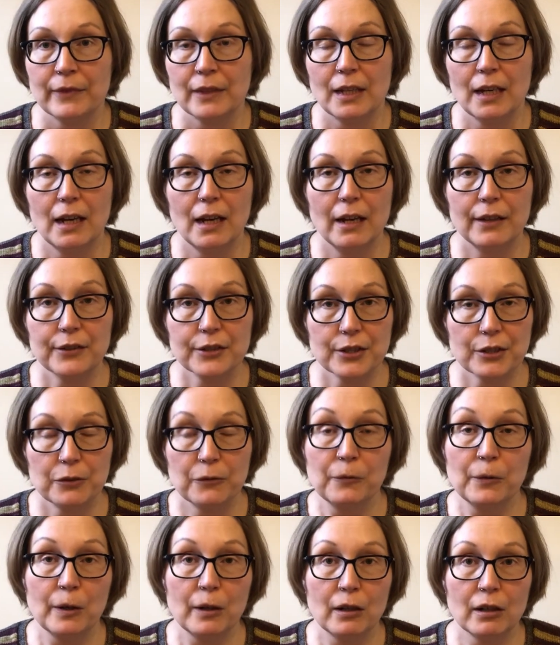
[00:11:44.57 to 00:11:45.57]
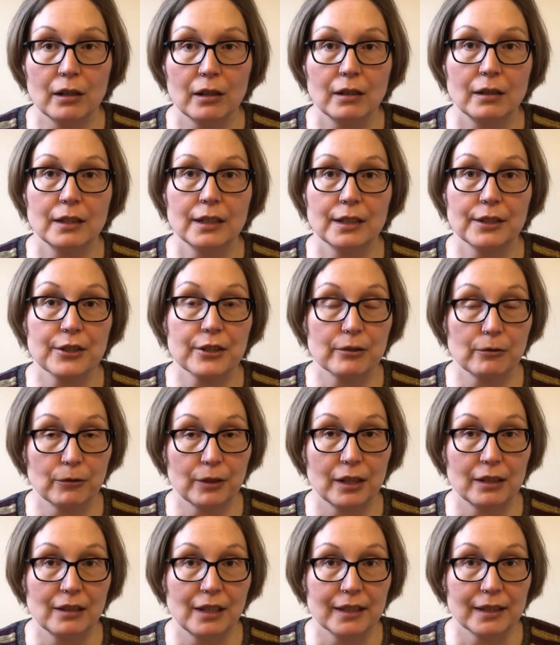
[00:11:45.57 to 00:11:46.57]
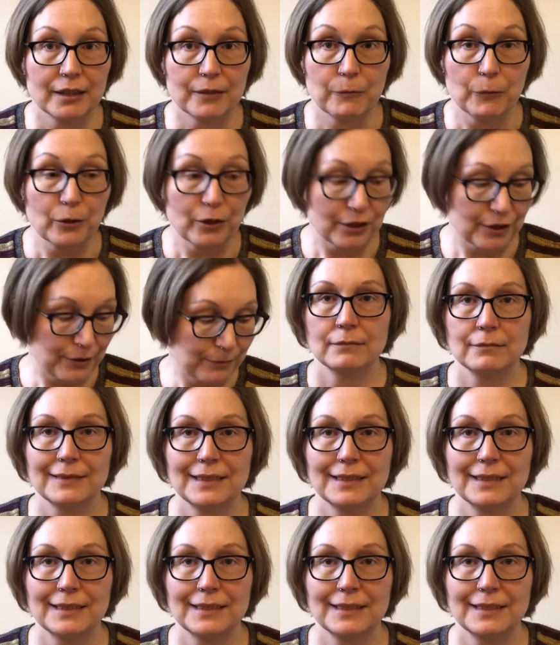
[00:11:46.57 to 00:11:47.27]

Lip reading: and so far it's looking like it works.